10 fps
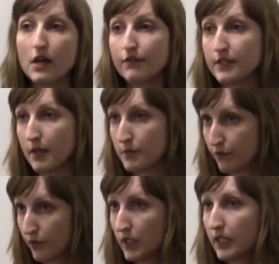oftentimes
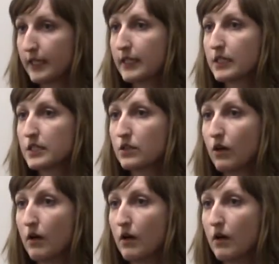free clinics,